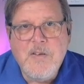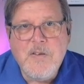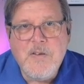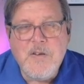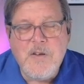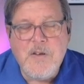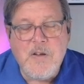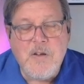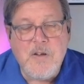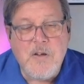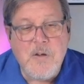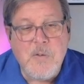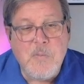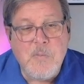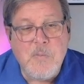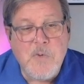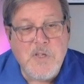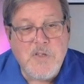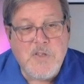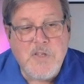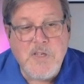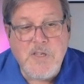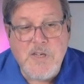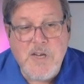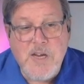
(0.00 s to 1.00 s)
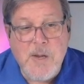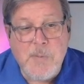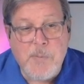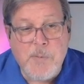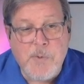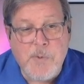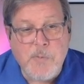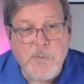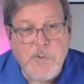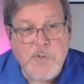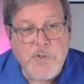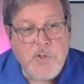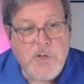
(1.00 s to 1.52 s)
it didn't
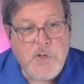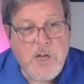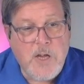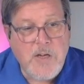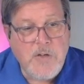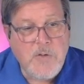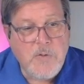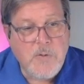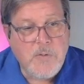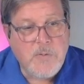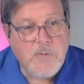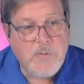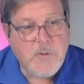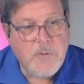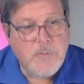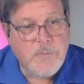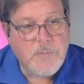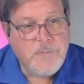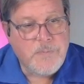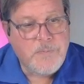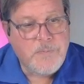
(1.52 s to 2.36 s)
happen with Sky Drifter.